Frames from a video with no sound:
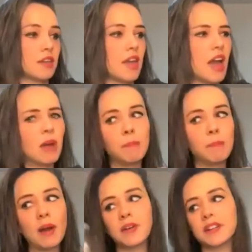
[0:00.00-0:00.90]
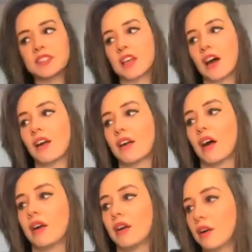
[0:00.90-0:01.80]
Yeah, my parents are
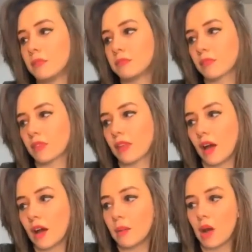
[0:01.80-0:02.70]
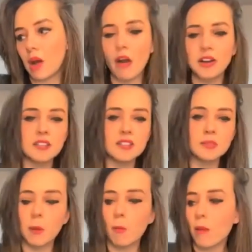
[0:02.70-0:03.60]
artists.
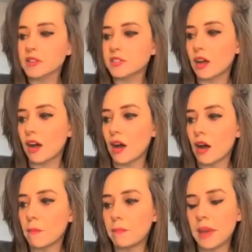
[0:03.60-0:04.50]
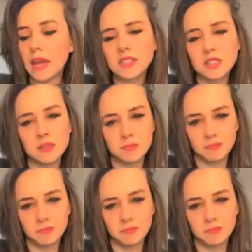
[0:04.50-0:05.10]
My mom is a painter.